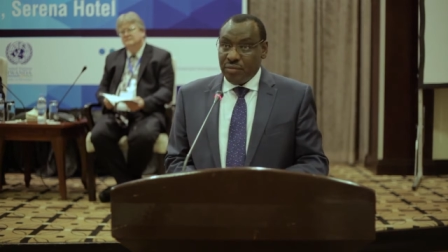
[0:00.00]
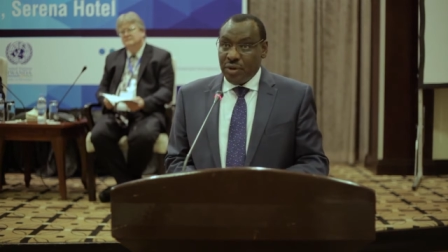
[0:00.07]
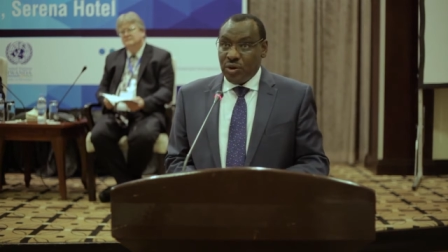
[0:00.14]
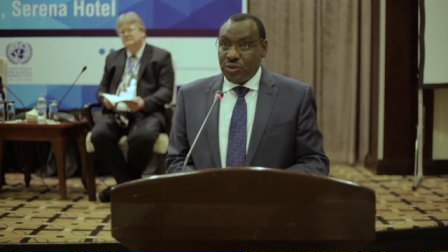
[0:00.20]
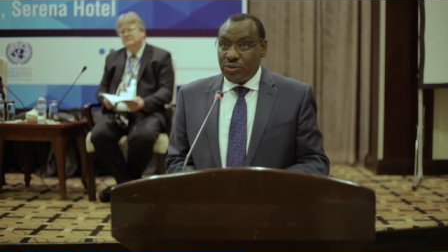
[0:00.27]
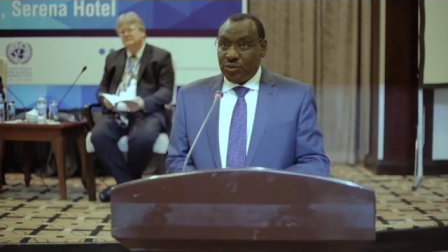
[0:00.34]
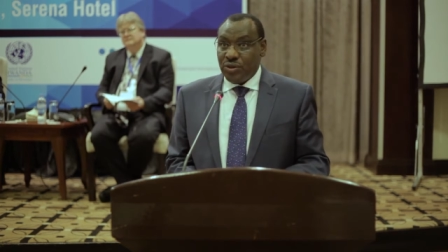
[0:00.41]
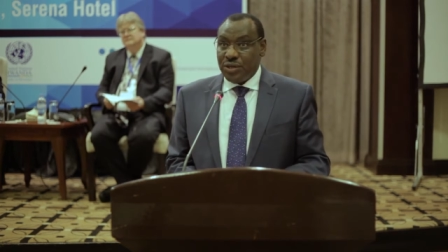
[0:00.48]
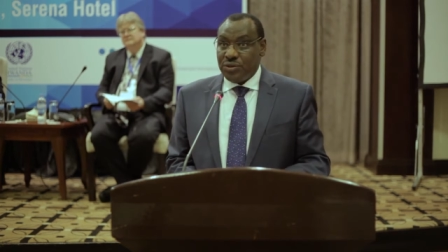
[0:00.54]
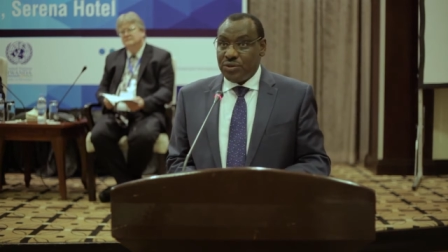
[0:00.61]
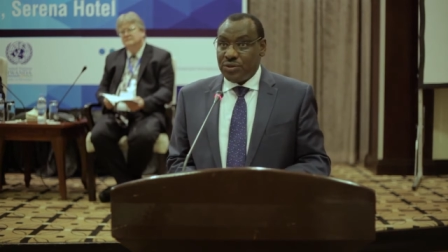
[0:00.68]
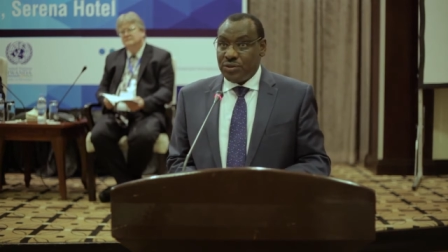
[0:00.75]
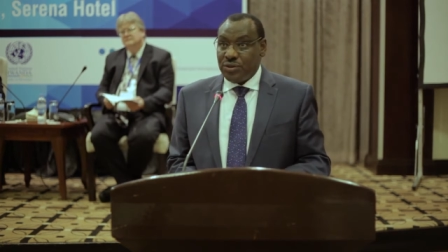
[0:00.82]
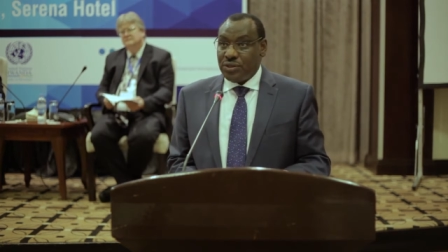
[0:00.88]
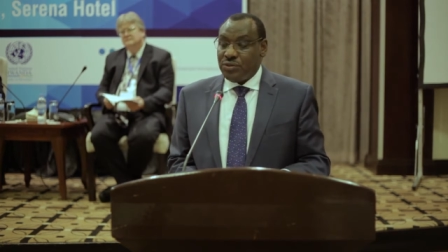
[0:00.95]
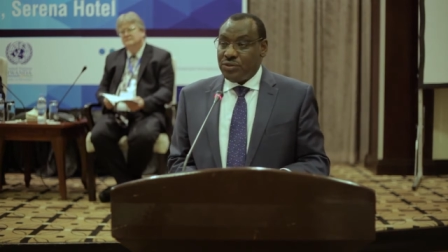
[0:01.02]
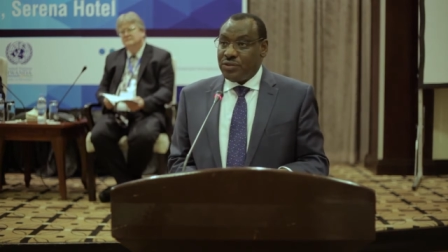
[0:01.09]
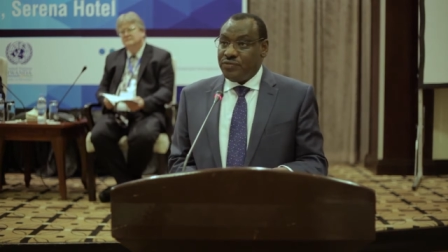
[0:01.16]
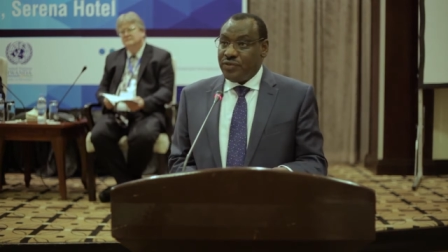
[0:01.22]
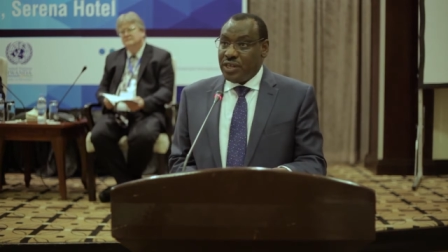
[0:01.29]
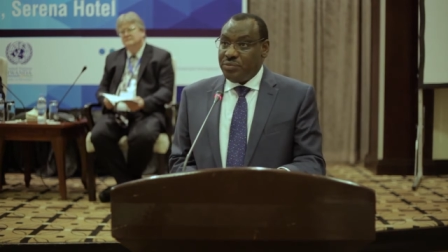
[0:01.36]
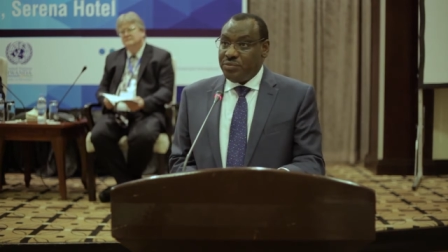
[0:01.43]
But also what we thought was
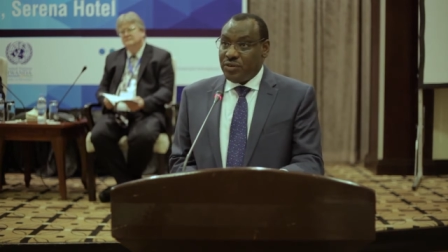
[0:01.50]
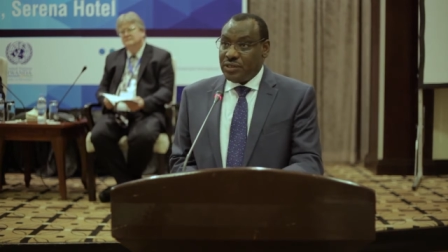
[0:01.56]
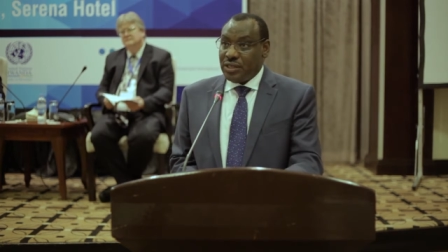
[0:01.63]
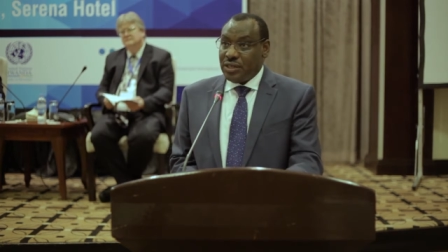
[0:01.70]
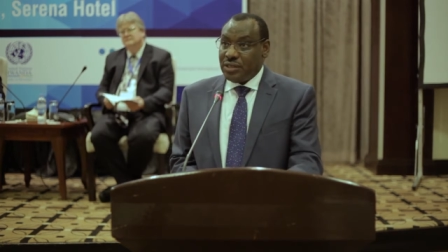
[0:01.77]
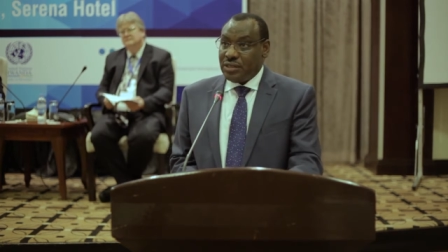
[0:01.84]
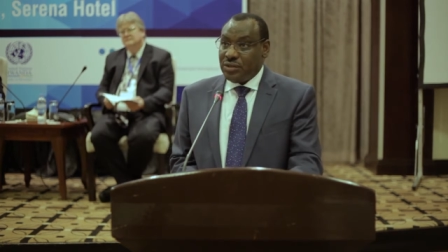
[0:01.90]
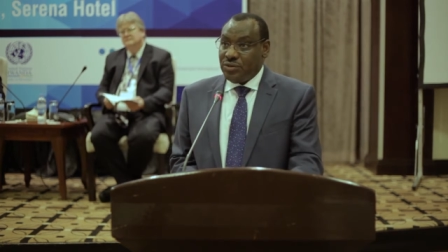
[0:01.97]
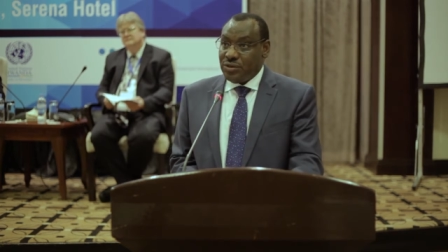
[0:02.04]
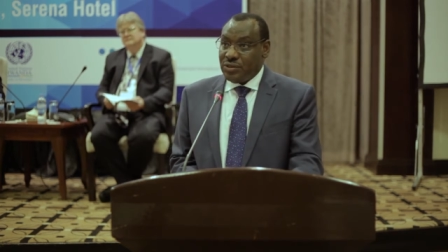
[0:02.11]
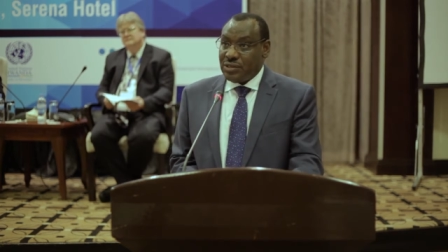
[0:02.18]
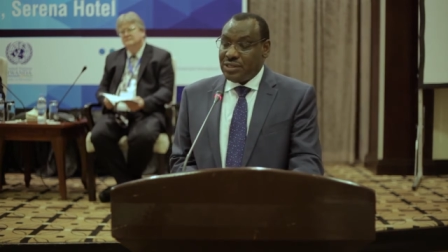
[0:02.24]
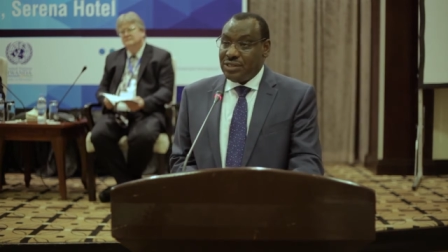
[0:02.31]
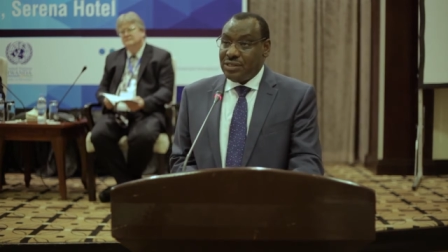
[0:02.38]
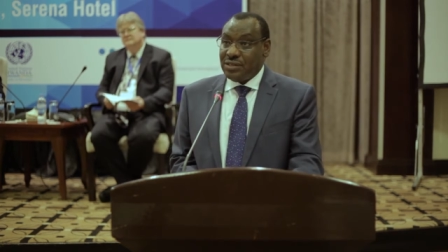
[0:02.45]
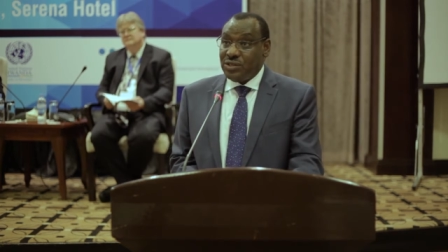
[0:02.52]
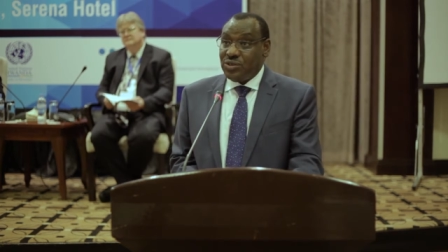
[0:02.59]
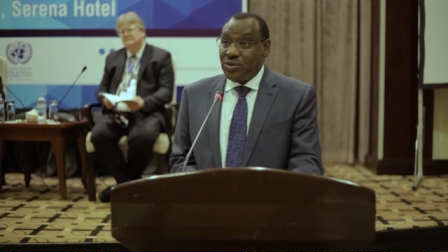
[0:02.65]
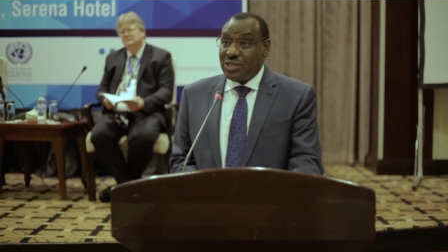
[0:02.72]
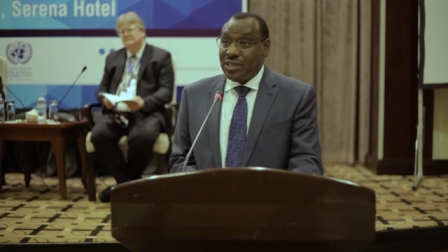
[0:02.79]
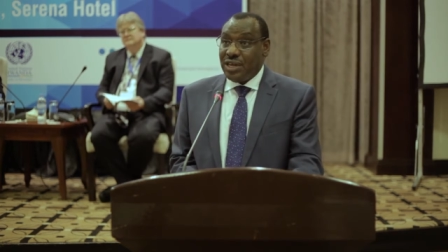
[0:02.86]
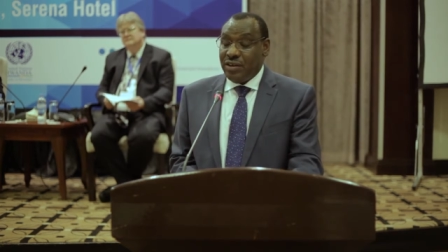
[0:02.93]
very important was this is
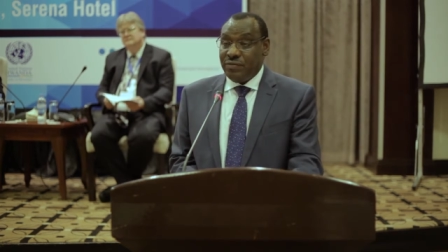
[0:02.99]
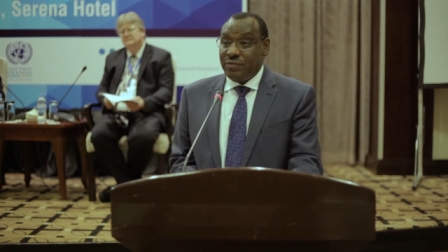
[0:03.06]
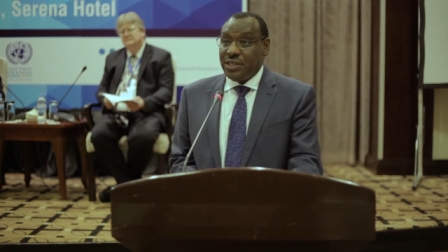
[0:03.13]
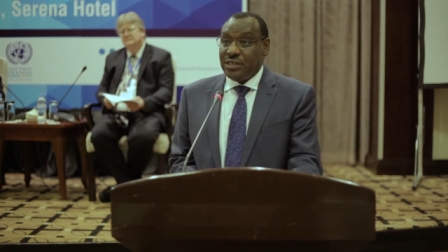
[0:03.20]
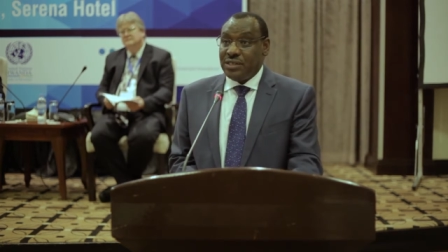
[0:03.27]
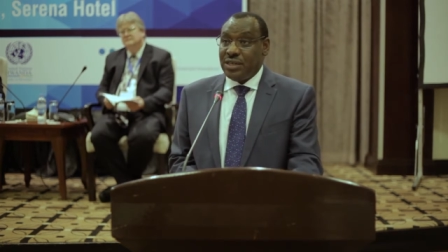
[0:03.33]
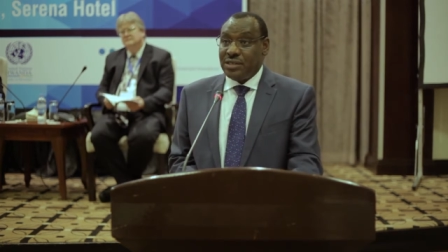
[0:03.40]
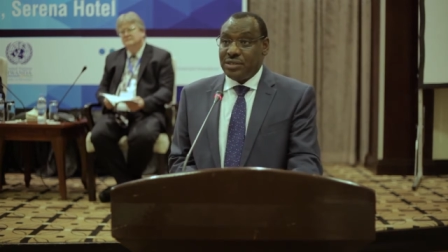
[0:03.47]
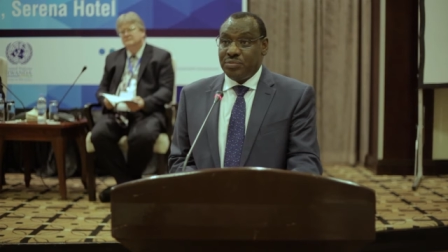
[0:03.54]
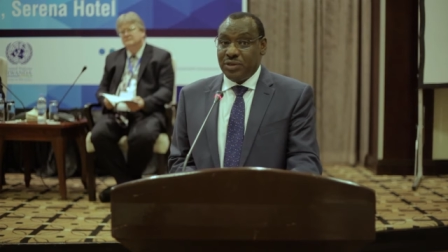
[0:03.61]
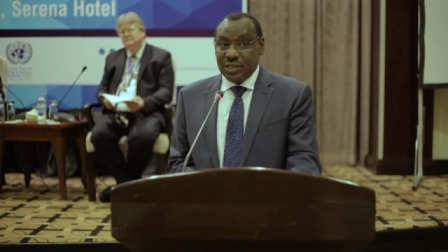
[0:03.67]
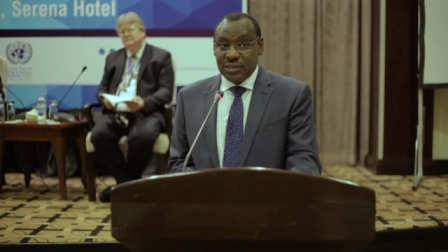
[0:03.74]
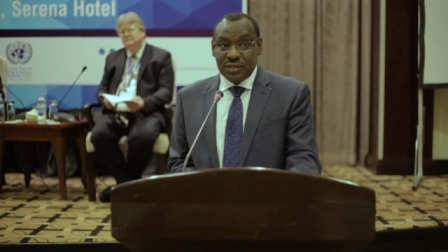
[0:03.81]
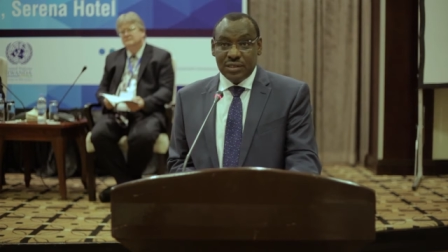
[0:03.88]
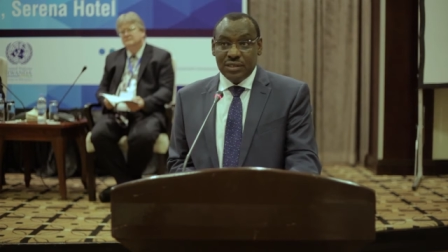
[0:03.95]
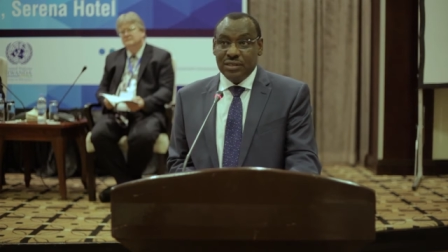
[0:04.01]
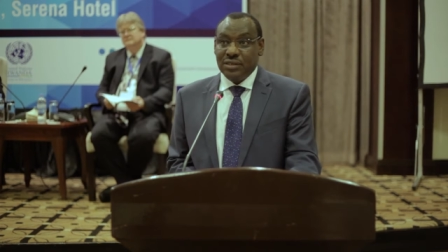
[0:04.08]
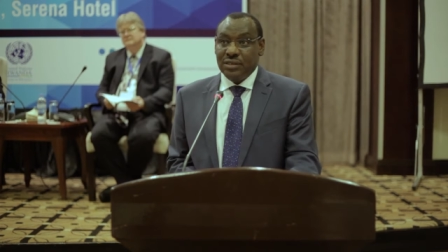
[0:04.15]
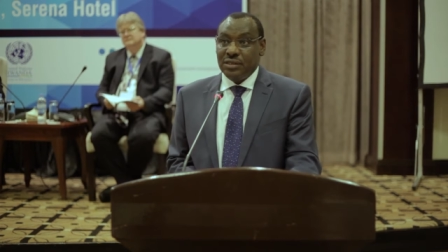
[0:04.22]
not government just policy.